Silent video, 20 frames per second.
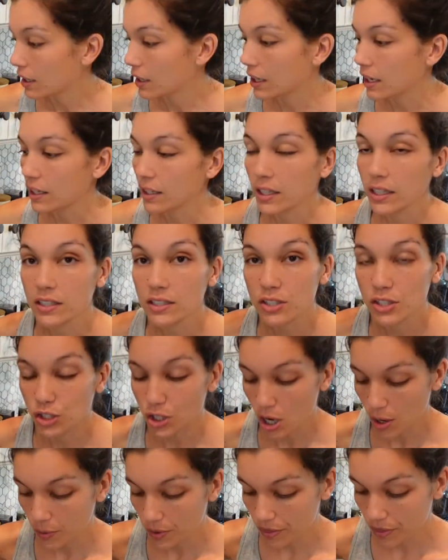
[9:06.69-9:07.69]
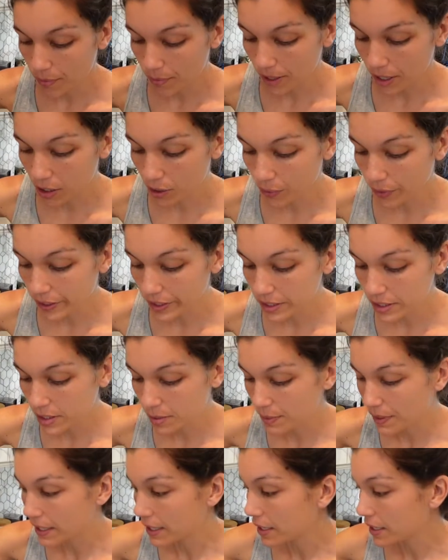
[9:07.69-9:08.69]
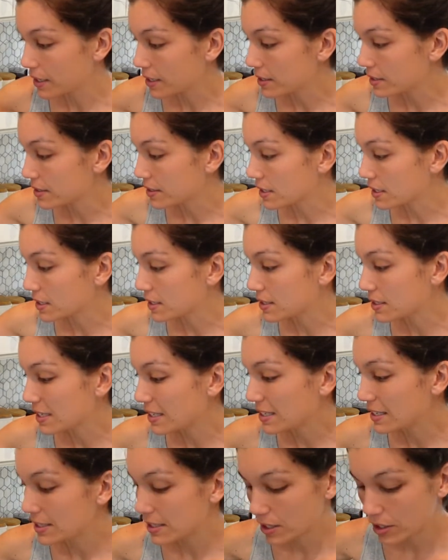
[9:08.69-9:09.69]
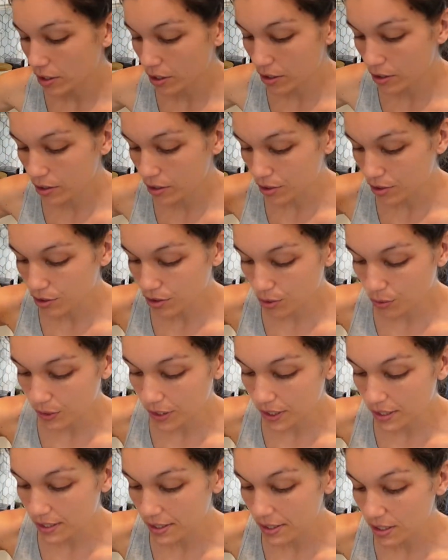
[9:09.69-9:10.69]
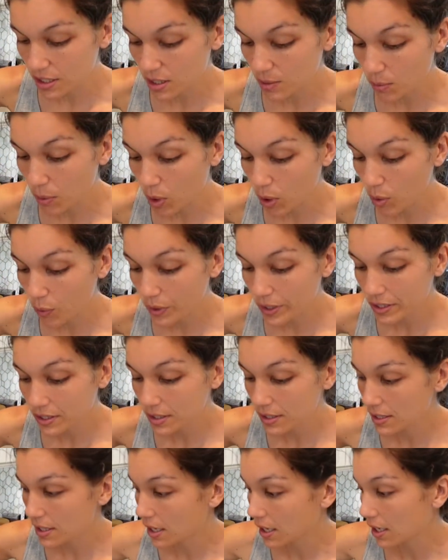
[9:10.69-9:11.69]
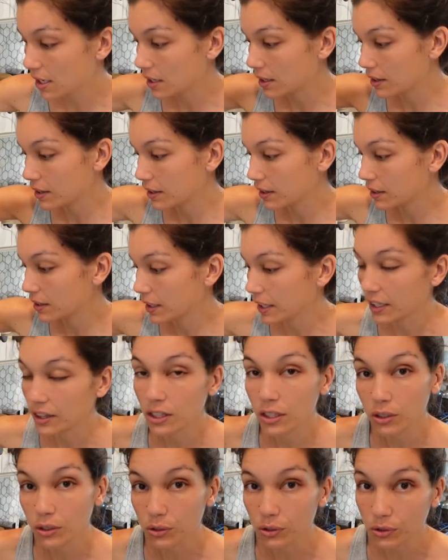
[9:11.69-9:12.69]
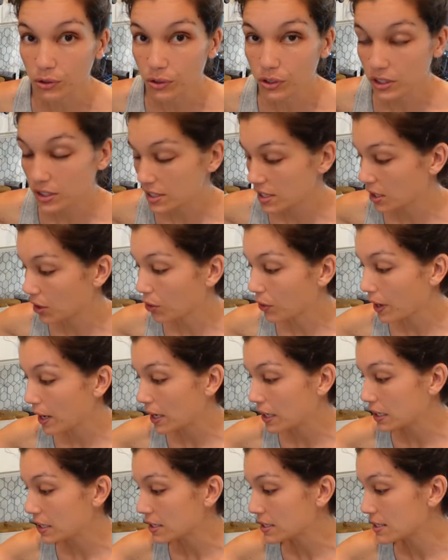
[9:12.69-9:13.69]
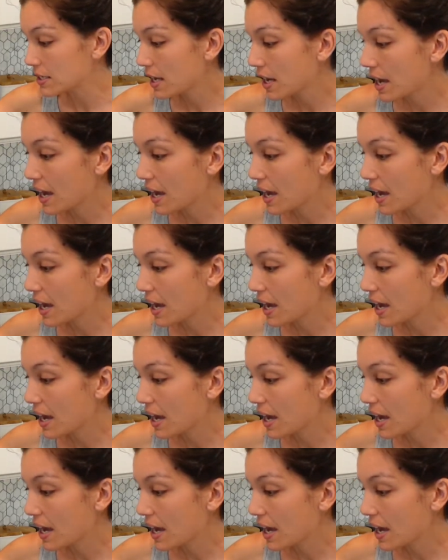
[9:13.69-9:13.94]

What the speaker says: and I like to start with the bigger ones because it's easier to squeeze the small ones in, like the little nooks and crannies,